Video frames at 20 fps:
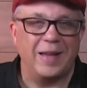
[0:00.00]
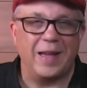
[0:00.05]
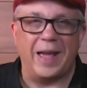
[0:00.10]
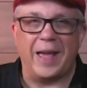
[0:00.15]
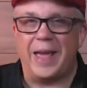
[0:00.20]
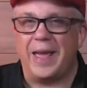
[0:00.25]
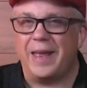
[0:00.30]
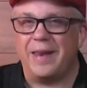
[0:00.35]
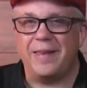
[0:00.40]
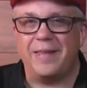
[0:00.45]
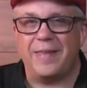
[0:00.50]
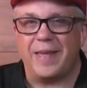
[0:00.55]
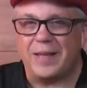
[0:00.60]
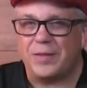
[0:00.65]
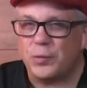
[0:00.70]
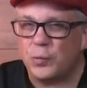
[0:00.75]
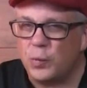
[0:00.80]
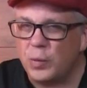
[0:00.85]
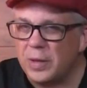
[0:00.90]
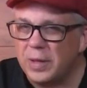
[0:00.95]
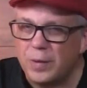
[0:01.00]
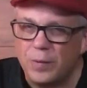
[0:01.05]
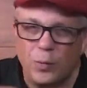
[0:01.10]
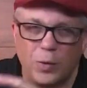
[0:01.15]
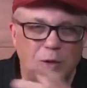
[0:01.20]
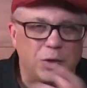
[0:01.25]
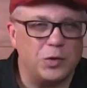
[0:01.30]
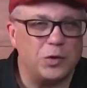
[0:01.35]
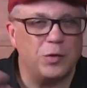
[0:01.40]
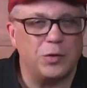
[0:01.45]
And that's really
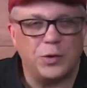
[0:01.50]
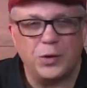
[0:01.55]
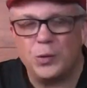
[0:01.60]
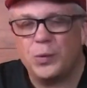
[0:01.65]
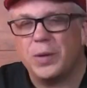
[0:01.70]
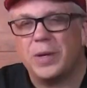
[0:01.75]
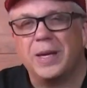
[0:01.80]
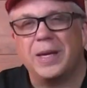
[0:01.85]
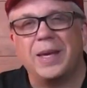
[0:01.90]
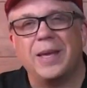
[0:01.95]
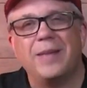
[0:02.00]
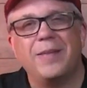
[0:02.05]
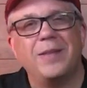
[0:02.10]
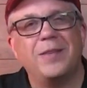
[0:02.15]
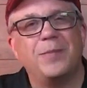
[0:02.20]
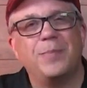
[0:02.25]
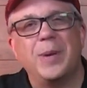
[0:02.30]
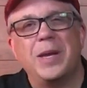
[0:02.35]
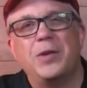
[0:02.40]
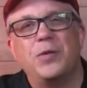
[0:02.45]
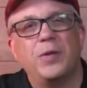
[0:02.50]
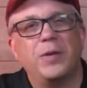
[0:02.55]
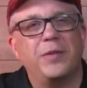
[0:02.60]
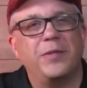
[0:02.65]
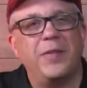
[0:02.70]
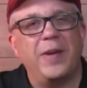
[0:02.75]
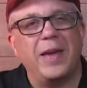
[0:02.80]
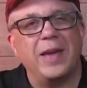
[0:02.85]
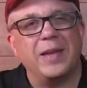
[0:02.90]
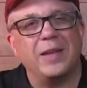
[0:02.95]
what you're doing in this matrix
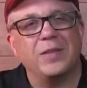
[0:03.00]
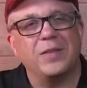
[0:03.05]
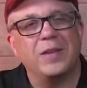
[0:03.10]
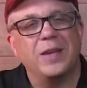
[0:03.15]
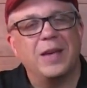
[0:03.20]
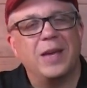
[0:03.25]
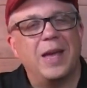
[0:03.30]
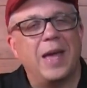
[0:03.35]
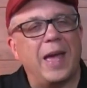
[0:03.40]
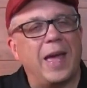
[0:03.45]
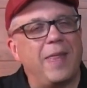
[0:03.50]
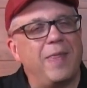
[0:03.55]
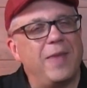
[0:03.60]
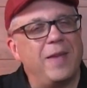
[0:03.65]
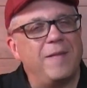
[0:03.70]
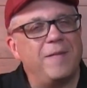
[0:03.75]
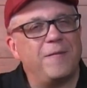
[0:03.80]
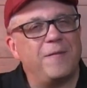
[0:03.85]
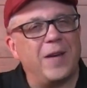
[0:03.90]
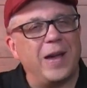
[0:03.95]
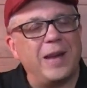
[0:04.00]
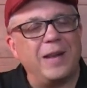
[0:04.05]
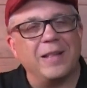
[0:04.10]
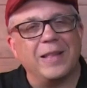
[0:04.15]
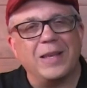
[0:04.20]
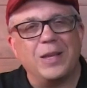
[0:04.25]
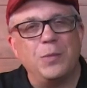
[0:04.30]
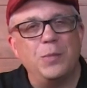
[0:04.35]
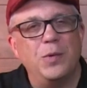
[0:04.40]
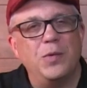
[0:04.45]
phase. And then
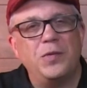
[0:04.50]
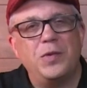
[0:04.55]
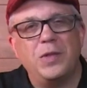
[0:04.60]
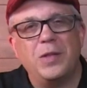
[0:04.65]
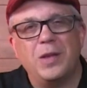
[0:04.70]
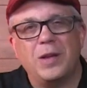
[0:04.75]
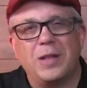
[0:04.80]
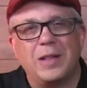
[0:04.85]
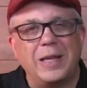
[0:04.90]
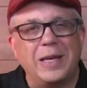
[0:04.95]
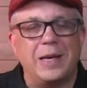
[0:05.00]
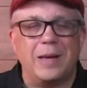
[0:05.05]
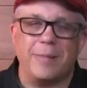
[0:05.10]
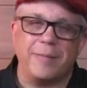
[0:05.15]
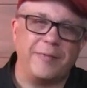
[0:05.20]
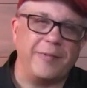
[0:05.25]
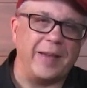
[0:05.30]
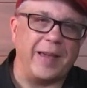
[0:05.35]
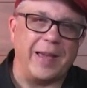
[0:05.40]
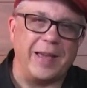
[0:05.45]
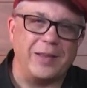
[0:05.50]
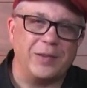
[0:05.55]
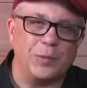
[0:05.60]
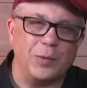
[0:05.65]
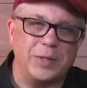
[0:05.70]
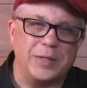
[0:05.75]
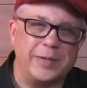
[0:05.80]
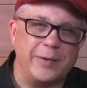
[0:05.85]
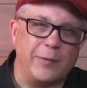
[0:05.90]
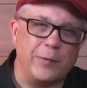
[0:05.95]
finally, you move to the cleanup phase
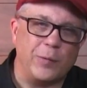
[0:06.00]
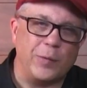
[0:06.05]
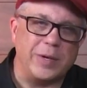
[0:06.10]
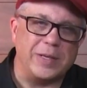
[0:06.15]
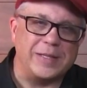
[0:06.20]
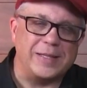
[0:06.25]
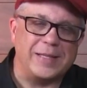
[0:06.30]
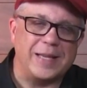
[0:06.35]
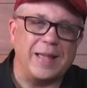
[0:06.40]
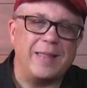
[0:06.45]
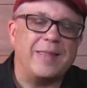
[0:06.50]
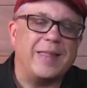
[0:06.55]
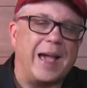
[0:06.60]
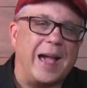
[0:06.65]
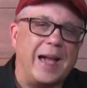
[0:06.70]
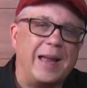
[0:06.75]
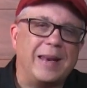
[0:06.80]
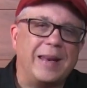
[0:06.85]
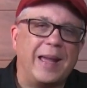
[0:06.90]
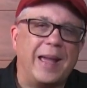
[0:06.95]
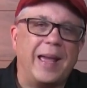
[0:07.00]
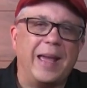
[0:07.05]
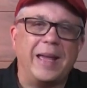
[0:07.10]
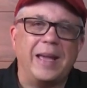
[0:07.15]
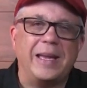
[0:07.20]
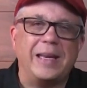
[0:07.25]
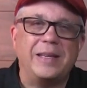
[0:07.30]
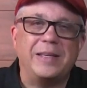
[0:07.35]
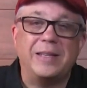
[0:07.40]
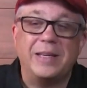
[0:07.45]
once everyone has done that,
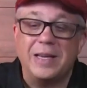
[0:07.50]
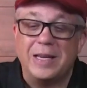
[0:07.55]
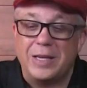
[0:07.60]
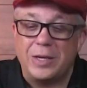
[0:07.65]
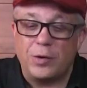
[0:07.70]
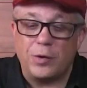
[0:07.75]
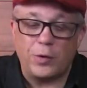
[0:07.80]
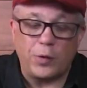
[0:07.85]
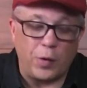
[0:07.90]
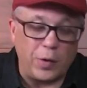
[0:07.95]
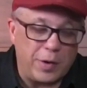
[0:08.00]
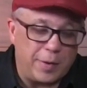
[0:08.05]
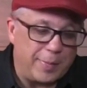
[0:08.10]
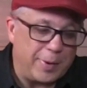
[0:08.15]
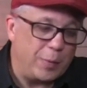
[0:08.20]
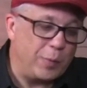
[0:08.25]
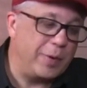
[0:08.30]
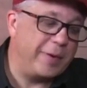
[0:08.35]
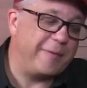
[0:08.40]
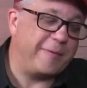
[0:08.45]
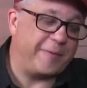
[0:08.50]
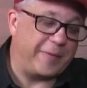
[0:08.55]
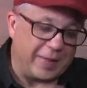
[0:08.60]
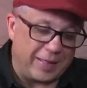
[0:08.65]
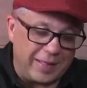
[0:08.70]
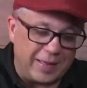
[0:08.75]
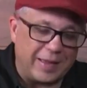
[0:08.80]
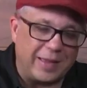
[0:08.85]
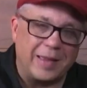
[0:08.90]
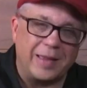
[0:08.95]
and you're going to be
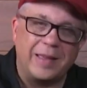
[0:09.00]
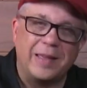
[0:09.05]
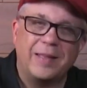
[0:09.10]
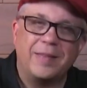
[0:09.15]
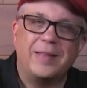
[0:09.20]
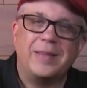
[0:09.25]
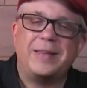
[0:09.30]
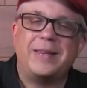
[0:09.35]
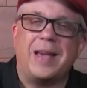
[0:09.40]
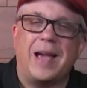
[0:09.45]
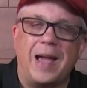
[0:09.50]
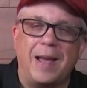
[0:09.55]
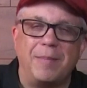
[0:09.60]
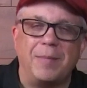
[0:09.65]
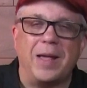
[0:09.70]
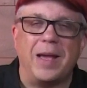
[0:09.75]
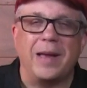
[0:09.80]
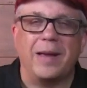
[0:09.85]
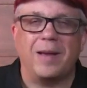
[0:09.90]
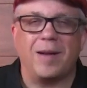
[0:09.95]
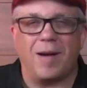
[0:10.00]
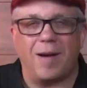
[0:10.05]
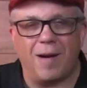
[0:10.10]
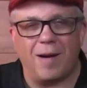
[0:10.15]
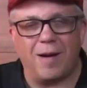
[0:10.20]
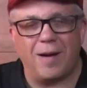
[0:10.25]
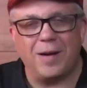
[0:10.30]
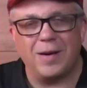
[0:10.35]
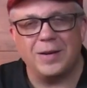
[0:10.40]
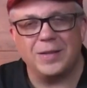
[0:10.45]
refilling the timeline
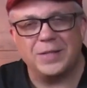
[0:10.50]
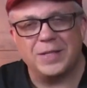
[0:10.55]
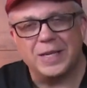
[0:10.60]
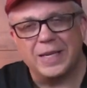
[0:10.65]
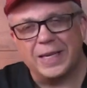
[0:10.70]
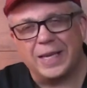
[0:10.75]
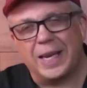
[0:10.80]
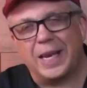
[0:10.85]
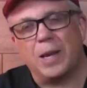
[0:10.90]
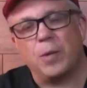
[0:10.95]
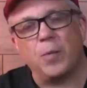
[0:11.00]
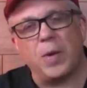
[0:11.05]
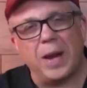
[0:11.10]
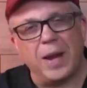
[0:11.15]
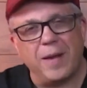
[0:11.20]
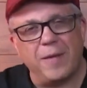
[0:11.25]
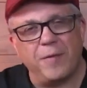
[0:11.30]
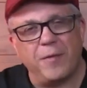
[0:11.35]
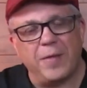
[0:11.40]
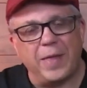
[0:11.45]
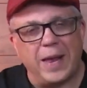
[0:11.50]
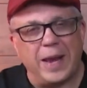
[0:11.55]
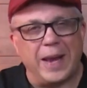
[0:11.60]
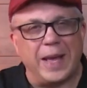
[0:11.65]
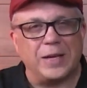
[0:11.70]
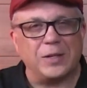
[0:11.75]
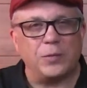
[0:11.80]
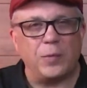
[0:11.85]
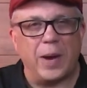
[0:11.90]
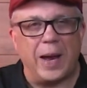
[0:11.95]
cards, getting ready for that
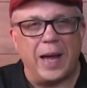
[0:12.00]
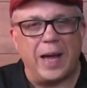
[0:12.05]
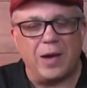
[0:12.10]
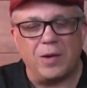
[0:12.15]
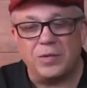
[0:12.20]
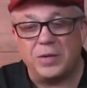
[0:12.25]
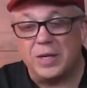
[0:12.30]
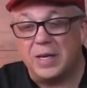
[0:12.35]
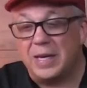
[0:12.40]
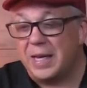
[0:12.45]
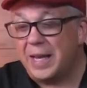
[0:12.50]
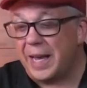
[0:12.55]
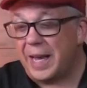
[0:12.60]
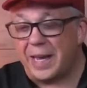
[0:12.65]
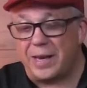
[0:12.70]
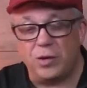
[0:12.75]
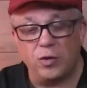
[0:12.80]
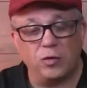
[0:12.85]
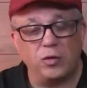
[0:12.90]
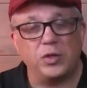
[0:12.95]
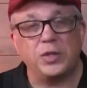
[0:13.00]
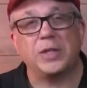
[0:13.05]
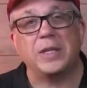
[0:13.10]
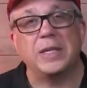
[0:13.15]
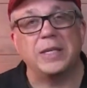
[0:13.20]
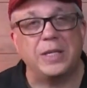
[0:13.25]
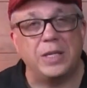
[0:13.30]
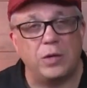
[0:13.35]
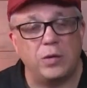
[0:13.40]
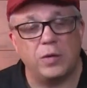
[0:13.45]
next round, and you'll just
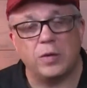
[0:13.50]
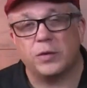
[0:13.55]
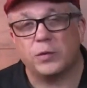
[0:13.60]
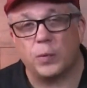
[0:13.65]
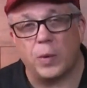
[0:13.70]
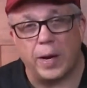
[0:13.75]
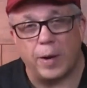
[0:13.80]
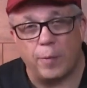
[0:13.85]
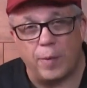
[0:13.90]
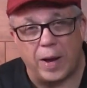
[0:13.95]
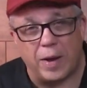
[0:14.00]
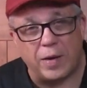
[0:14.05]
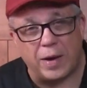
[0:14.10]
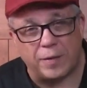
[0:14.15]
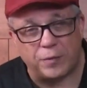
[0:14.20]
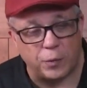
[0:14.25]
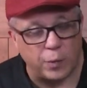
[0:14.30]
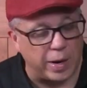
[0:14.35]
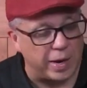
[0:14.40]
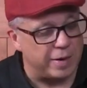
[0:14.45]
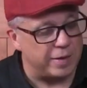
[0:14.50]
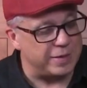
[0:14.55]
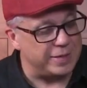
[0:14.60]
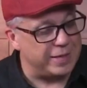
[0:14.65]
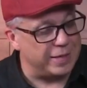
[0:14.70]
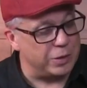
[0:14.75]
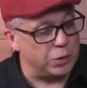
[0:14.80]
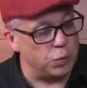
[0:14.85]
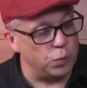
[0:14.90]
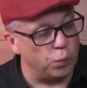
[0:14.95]
continue this way, round after round,
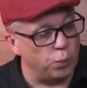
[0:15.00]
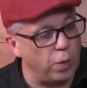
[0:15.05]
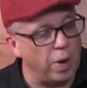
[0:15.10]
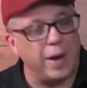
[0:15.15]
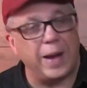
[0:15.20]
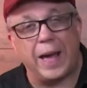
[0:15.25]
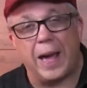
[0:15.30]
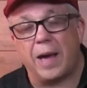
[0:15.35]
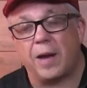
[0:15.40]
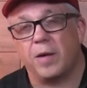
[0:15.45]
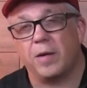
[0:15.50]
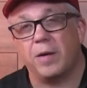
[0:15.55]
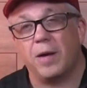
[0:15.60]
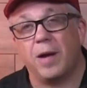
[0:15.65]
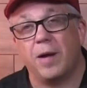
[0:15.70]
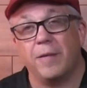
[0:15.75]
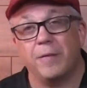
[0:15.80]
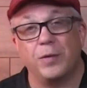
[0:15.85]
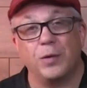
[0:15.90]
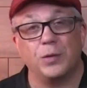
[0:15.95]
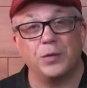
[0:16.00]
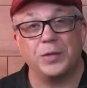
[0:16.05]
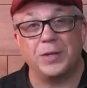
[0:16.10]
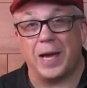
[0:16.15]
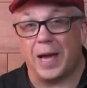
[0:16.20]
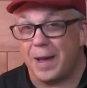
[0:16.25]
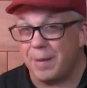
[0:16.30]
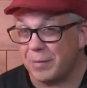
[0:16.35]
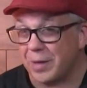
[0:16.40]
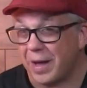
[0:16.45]
until you run out of those
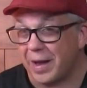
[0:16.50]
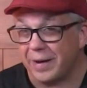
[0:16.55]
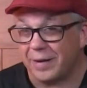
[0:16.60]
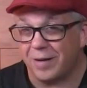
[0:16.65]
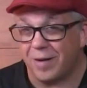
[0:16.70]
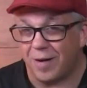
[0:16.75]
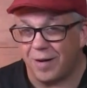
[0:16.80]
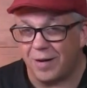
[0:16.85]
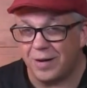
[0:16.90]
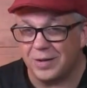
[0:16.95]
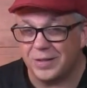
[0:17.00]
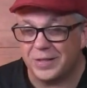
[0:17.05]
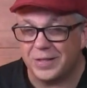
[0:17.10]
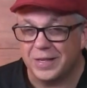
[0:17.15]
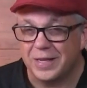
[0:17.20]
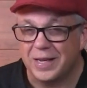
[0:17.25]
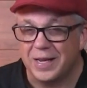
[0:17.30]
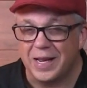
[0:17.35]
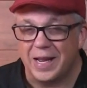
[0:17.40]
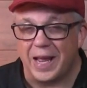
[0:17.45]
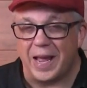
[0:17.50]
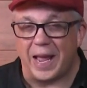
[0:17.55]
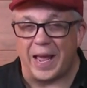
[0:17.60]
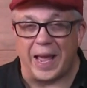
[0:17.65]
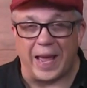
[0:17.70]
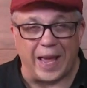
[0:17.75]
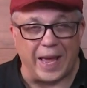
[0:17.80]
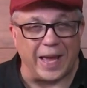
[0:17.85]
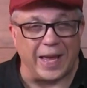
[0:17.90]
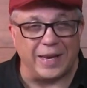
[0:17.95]
timeline cards
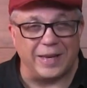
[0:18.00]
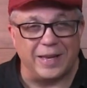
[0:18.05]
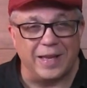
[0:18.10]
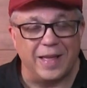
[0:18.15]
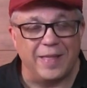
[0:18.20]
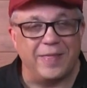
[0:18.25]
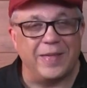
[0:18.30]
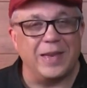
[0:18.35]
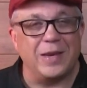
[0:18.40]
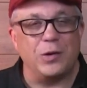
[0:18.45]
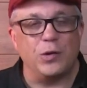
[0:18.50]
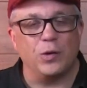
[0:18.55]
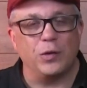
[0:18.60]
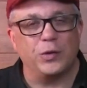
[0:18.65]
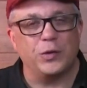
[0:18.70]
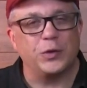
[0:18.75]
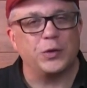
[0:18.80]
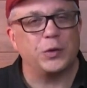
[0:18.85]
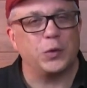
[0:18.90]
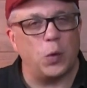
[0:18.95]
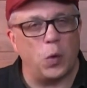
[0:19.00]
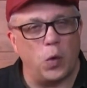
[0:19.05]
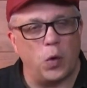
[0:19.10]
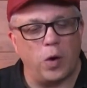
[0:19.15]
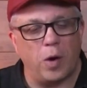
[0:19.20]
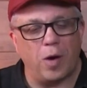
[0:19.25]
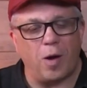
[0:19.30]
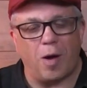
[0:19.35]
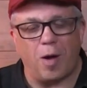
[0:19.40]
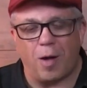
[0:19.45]
and then you'll
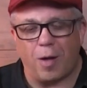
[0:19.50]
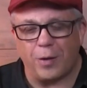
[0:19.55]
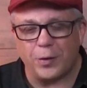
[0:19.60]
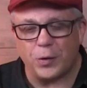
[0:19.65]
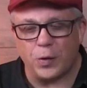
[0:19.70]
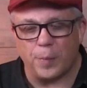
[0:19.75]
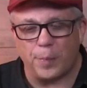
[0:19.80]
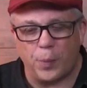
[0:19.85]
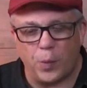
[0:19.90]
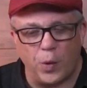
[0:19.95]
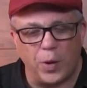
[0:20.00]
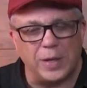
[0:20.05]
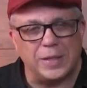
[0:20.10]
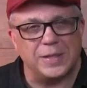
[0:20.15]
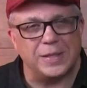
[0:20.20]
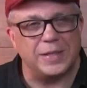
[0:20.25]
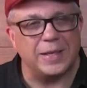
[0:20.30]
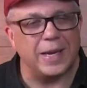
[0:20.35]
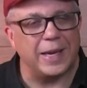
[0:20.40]
score all your points.